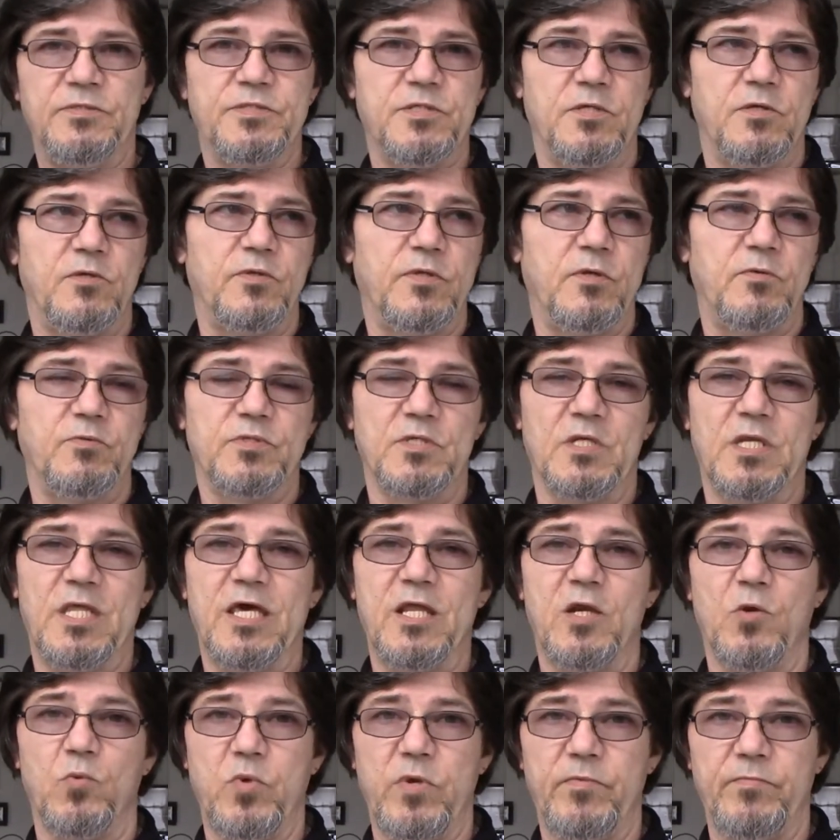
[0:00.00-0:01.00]
So there was a
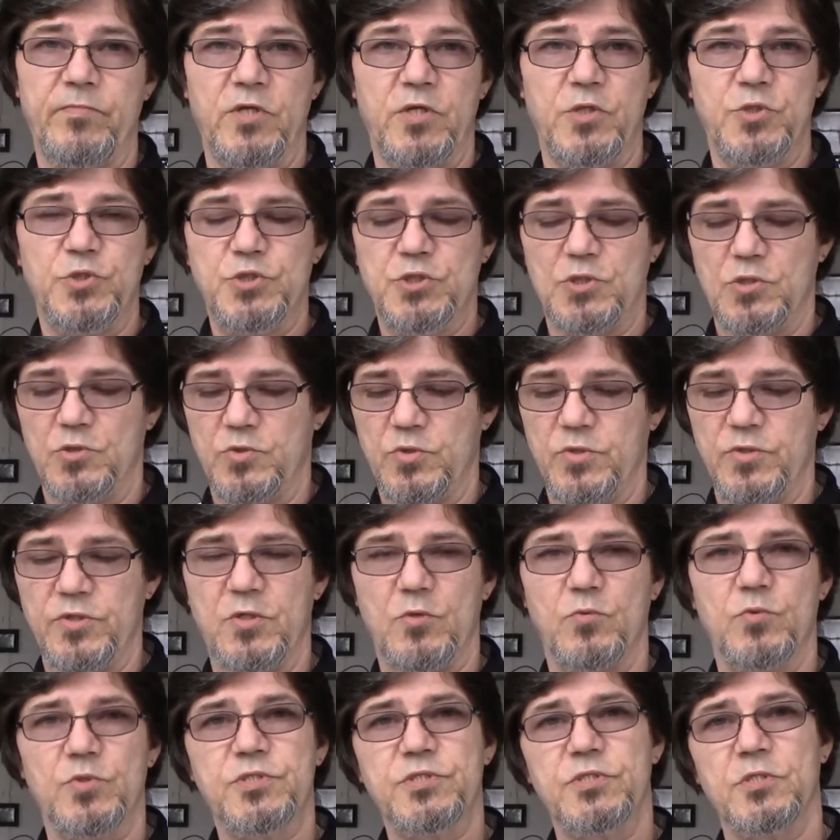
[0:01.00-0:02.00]
lot of women and children
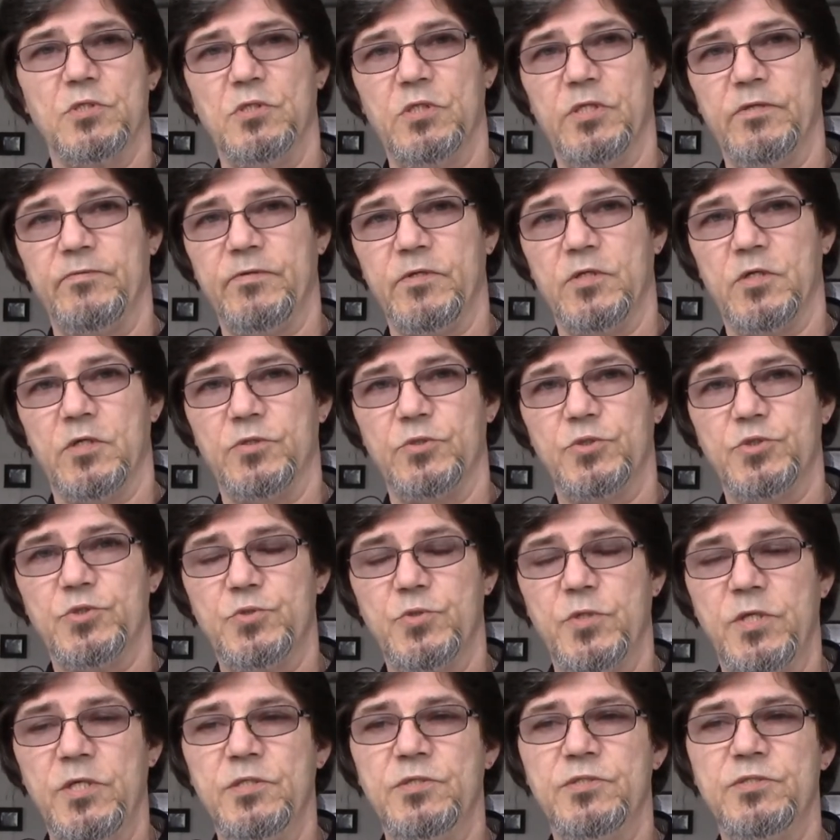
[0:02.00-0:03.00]
that were still living on the
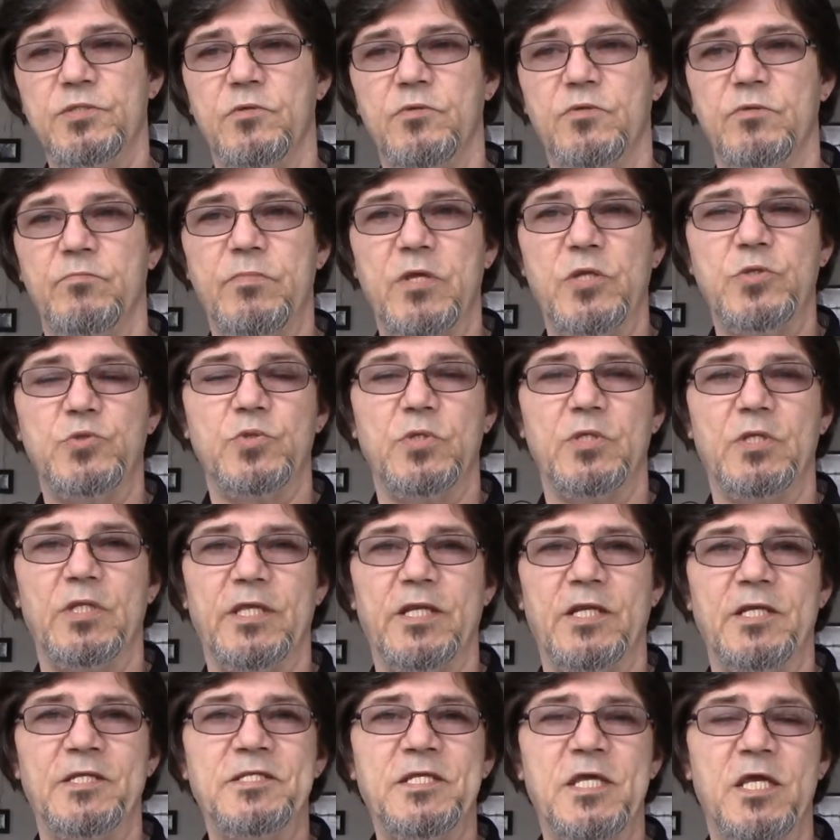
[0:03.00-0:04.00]
streets. So the Metro
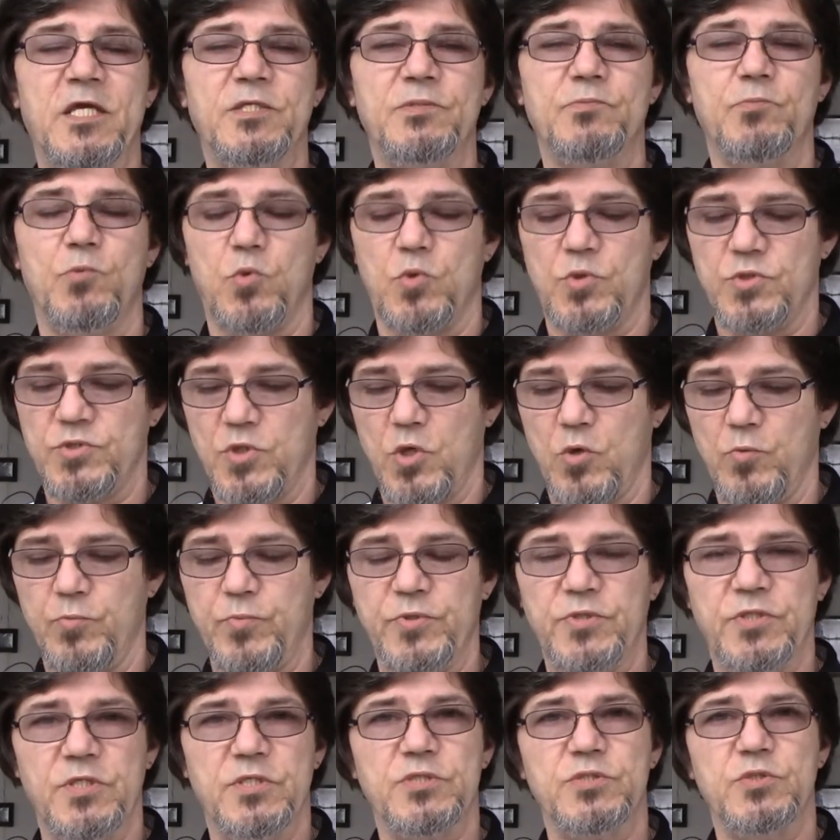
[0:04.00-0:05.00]
Atlanta Task Force
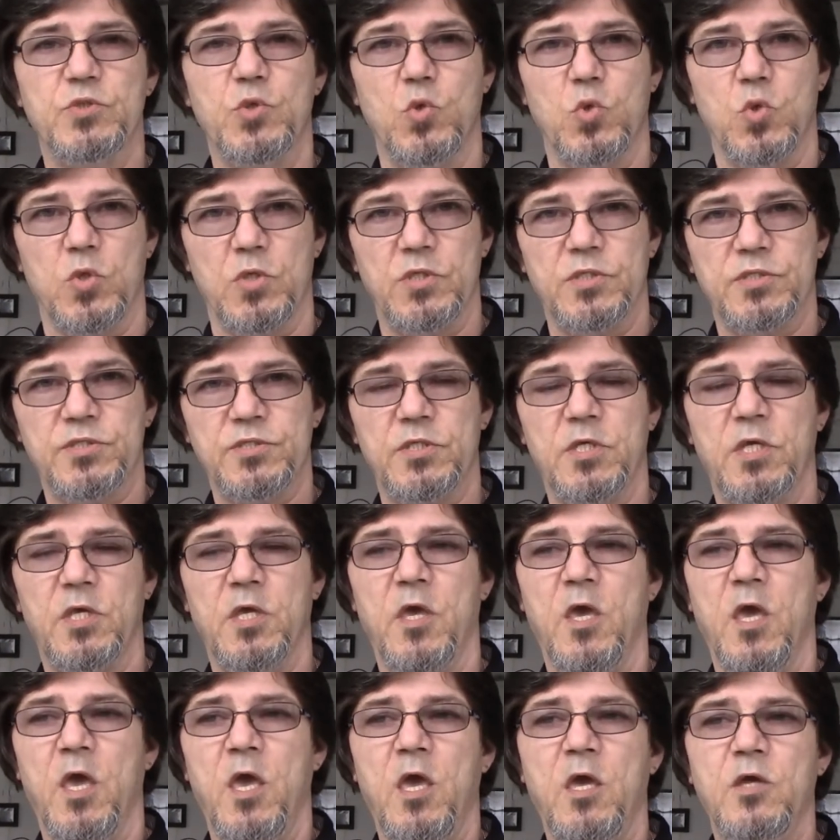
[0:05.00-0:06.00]
opened its doors
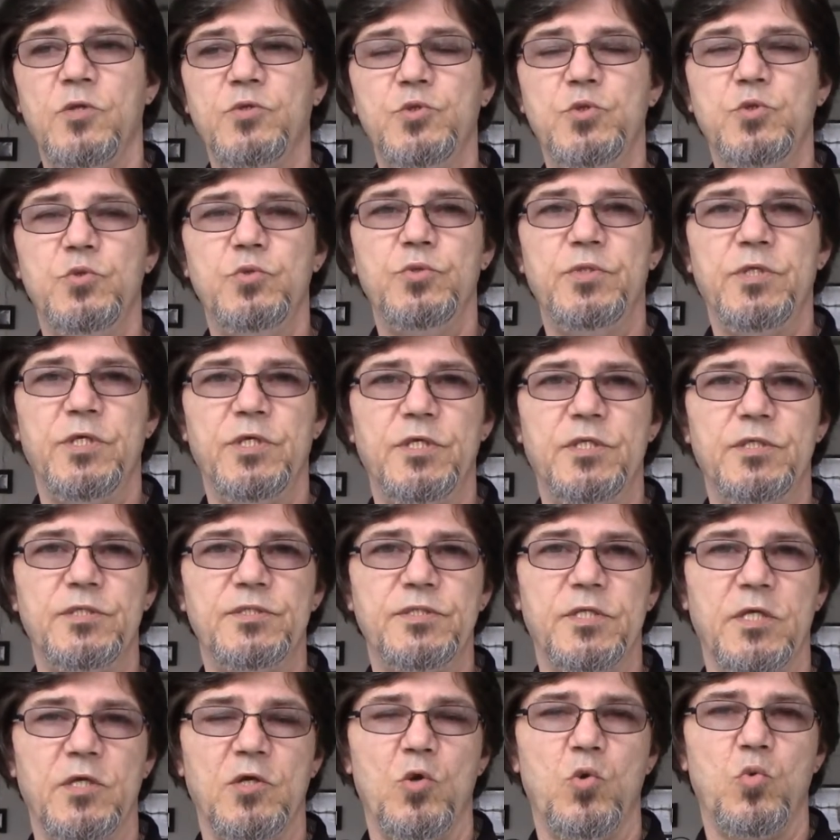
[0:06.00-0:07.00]
to the
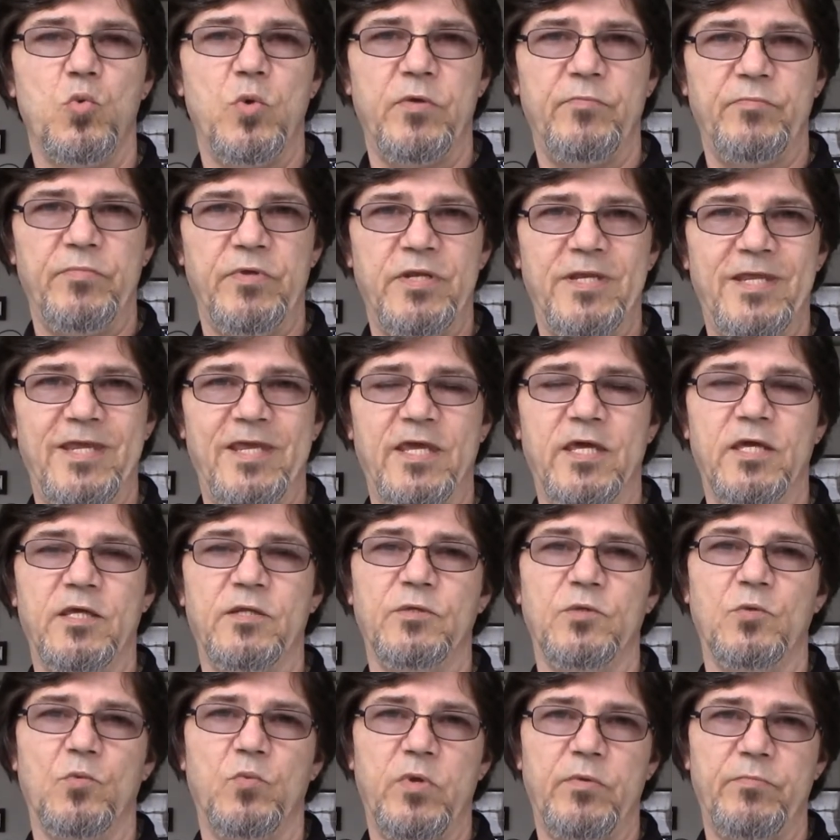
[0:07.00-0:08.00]
single women
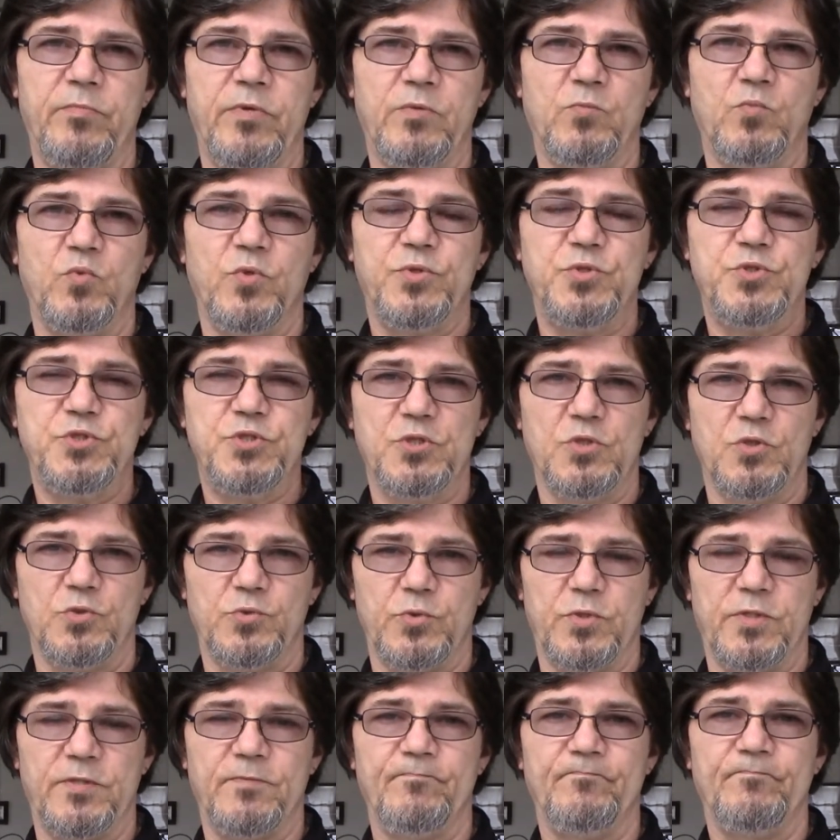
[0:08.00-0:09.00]
and the women with
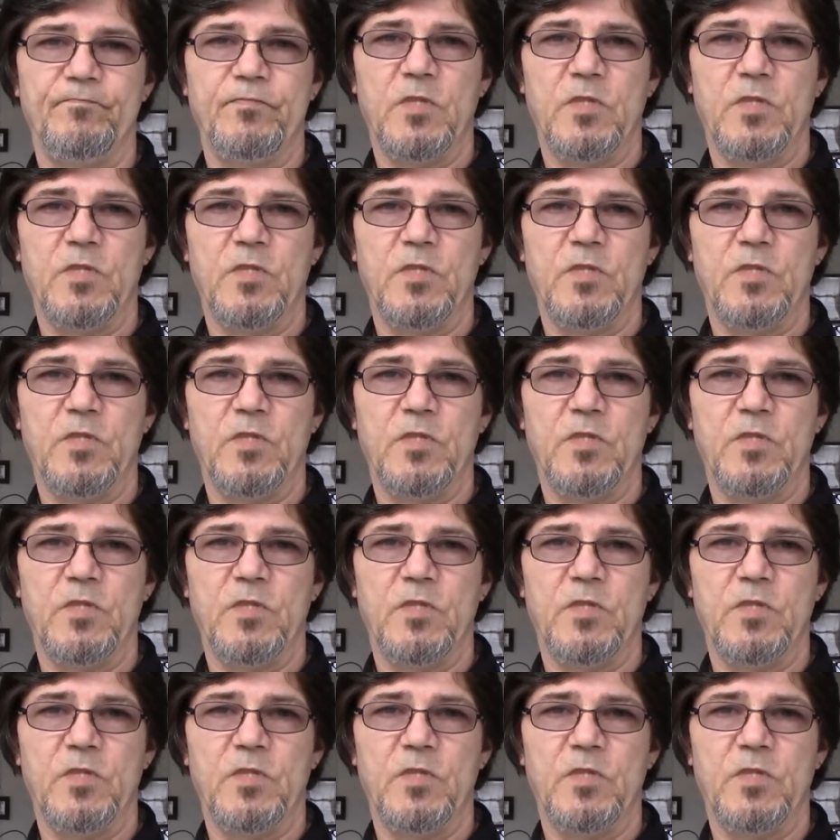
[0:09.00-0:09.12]
children.